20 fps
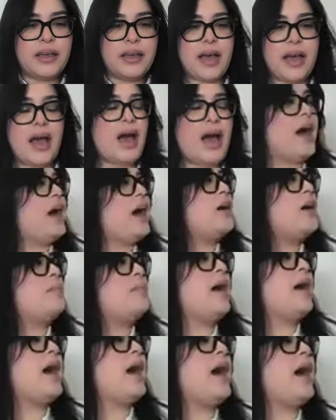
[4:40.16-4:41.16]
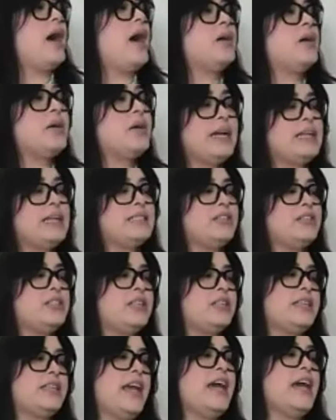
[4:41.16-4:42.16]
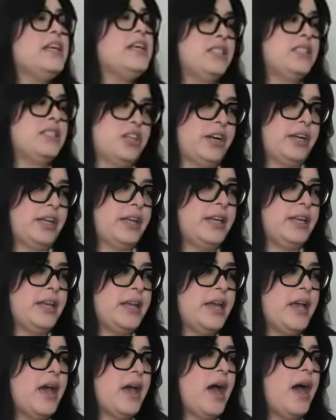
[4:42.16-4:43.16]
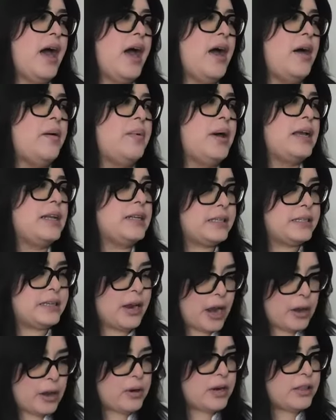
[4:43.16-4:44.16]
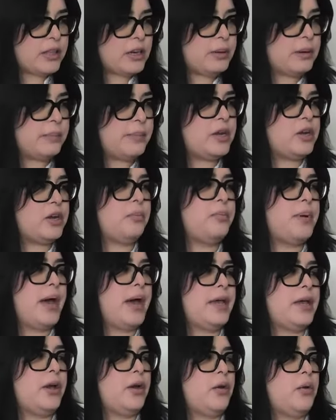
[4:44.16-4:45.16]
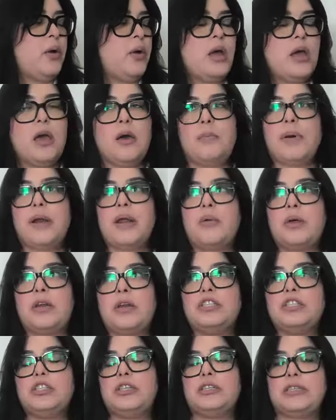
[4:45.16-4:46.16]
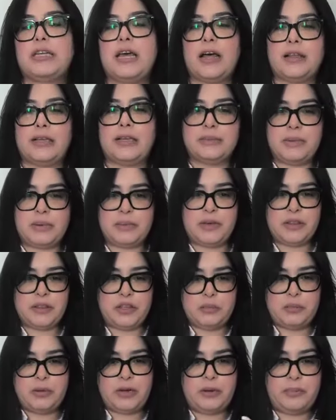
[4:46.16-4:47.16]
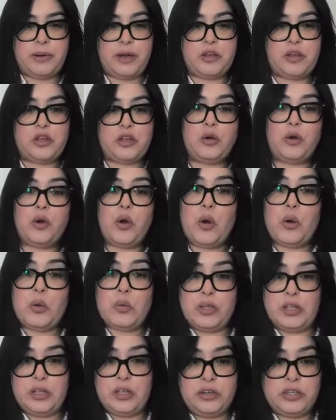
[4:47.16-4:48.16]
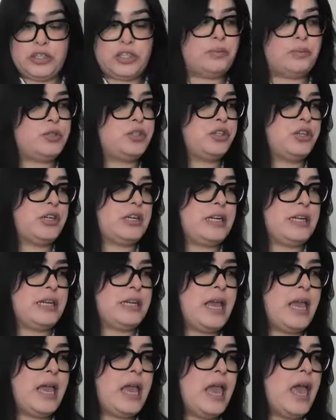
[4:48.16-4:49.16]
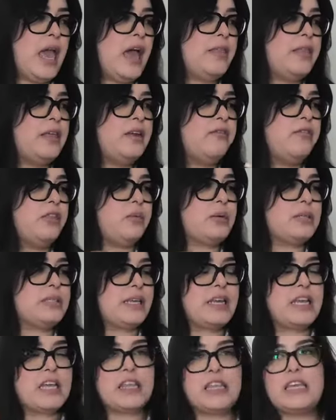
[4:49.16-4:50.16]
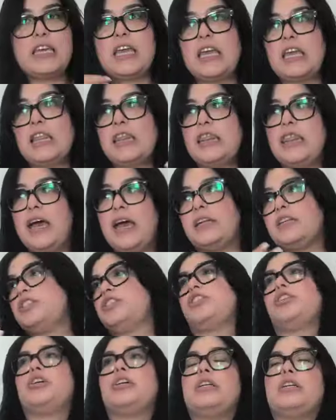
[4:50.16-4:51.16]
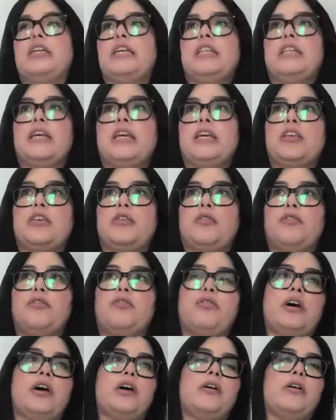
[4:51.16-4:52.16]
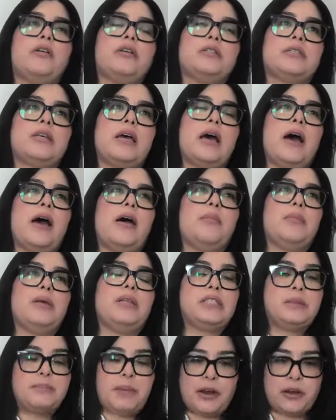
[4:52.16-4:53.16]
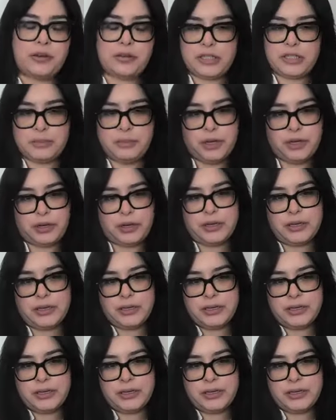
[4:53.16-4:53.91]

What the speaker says: Um, all right, so to get us started, I read a little bit about your bio, but I wanted you to tell us maybe a little bit about your own leadership journey, and then if there was anything in that journey that you felt inspired this book.